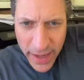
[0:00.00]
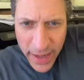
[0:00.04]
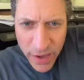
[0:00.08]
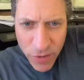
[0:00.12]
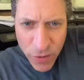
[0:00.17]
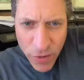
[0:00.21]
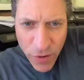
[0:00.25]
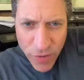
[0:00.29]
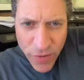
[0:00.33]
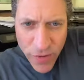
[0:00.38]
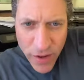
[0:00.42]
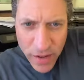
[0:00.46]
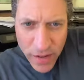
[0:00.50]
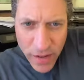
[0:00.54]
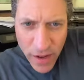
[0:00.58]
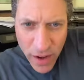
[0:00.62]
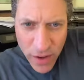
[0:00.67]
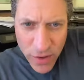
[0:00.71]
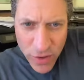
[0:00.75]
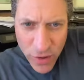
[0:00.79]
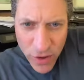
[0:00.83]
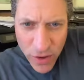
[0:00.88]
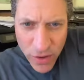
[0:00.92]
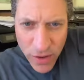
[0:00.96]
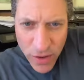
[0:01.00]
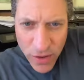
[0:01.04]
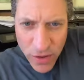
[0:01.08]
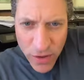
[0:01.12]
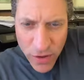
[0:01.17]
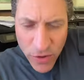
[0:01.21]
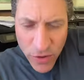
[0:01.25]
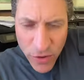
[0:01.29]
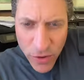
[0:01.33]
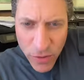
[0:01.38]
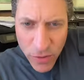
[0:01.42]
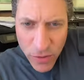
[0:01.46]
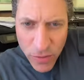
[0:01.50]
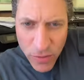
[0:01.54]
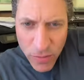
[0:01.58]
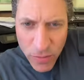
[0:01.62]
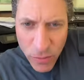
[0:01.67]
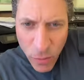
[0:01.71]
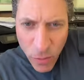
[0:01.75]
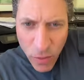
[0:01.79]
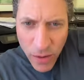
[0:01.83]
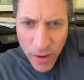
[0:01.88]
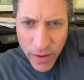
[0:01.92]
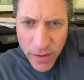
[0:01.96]
I got kicked off TikTok, so you need to
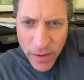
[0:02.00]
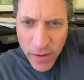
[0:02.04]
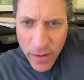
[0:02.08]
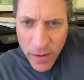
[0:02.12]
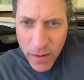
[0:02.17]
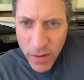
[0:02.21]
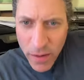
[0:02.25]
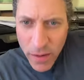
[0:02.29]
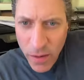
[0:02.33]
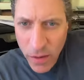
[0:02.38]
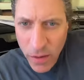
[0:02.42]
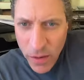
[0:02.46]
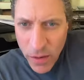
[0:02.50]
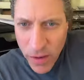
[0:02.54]
do more on here.